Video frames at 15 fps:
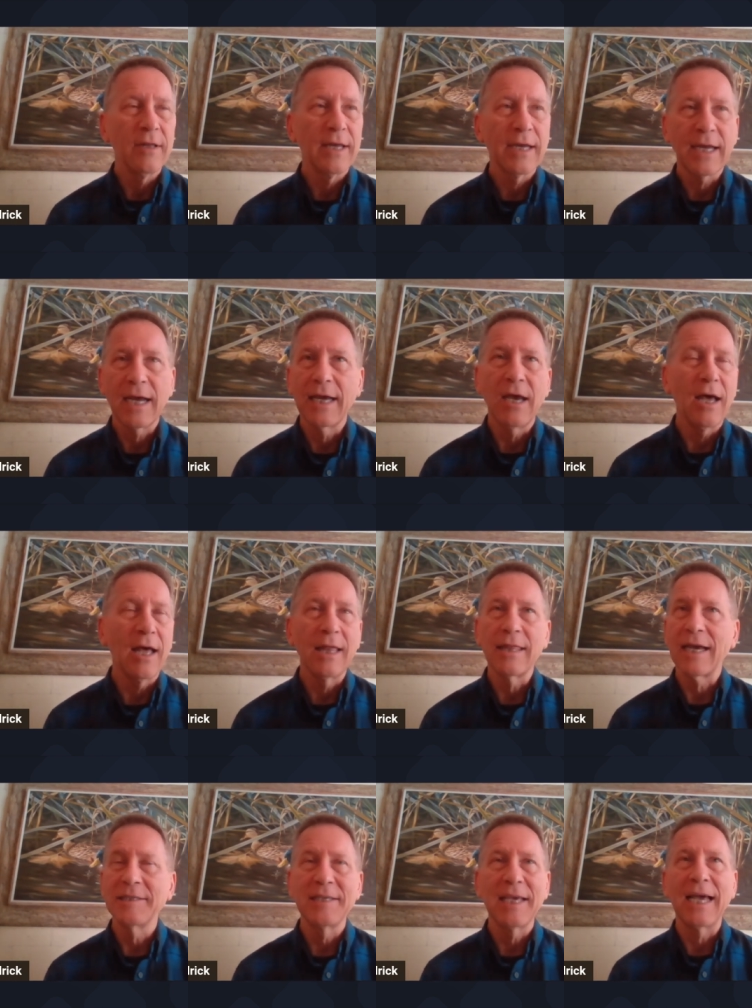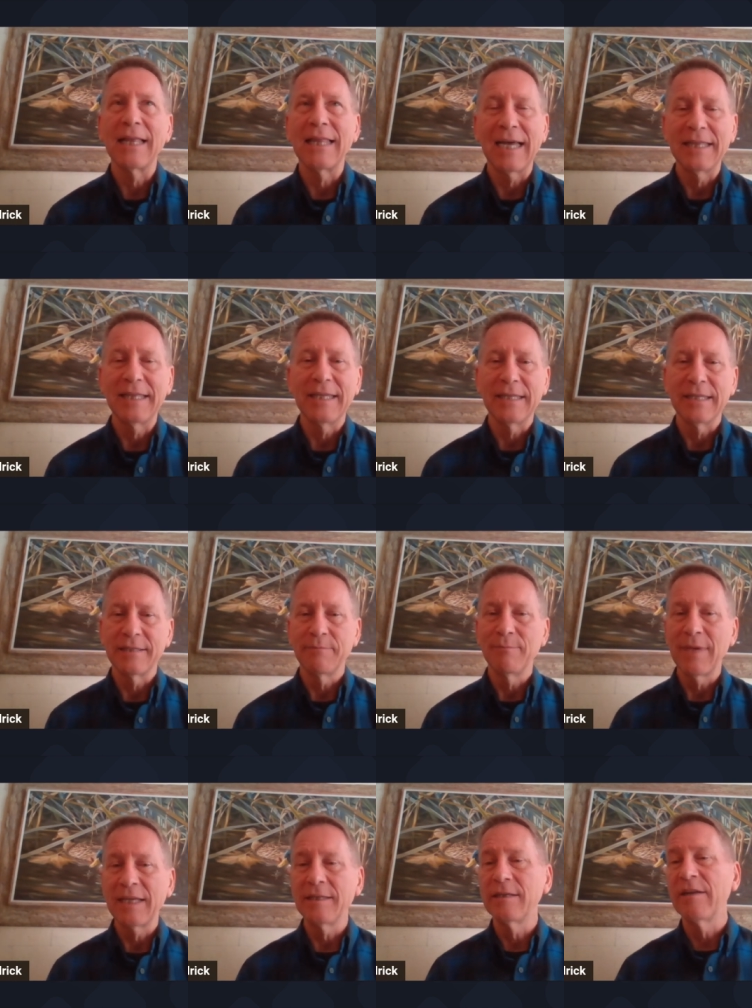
Like I say a lot that made the